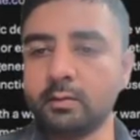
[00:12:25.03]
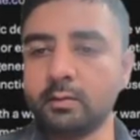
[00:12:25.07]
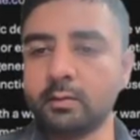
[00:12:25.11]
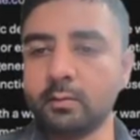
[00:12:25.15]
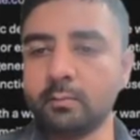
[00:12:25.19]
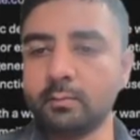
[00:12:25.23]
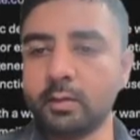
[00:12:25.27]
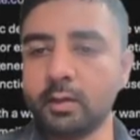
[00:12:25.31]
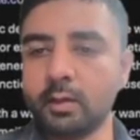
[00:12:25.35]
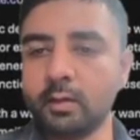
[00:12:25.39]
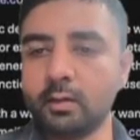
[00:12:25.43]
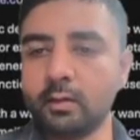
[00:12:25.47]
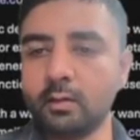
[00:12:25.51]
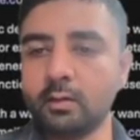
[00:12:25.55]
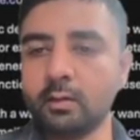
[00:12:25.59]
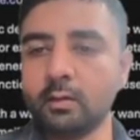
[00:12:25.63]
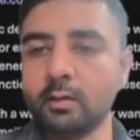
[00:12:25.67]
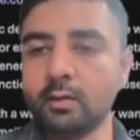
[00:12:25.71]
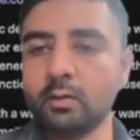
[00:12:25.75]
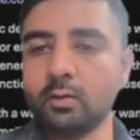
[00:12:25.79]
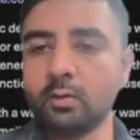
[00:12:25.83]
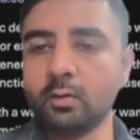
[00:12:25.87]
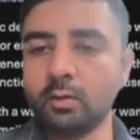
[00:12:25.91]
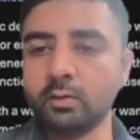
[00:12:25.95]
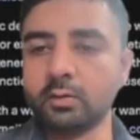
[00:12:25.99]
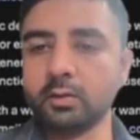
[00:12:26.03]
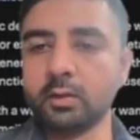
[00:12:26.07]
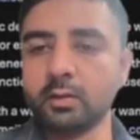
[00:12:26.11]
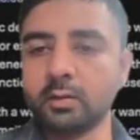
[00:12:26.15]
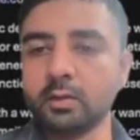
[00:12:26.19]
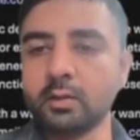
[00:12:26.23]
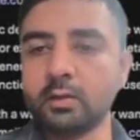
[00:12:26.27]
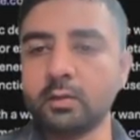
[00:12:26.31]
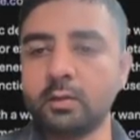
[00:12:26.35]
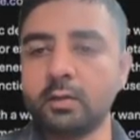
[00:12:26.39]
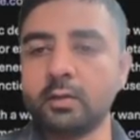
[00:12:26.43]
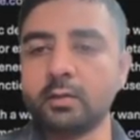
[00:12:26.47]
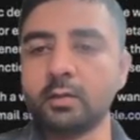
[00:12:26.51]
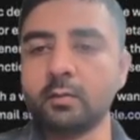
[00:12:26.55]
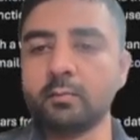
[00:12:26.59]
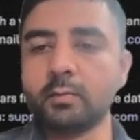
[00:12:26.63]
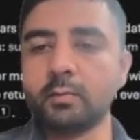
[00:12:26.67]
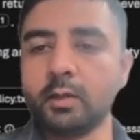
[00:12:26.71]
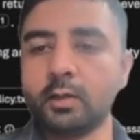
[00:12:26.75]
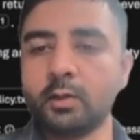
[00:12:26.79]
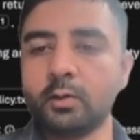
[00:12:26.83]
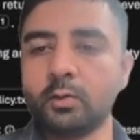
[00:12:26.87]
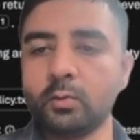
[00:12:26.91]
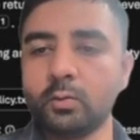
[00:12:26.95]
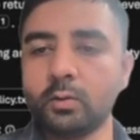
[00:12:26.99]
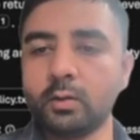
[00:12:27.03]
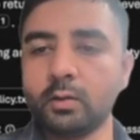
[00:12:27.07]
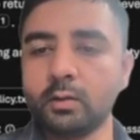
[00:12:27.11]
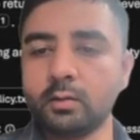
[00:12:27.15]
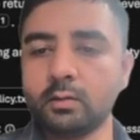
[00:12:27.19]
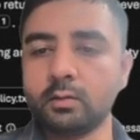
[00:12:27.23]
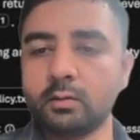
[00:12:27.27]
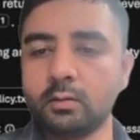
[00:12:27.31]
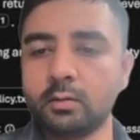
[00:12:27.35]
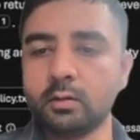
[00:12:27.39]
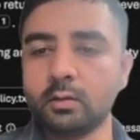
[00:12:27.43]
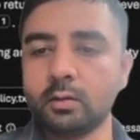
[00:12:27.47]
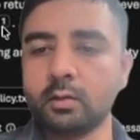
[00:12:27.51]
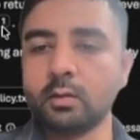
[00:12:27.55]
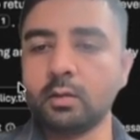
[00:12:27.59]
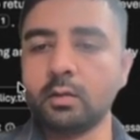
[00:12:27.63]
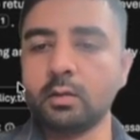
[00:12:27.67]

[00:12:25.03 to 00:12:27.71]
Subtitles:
something or 600 something tokens,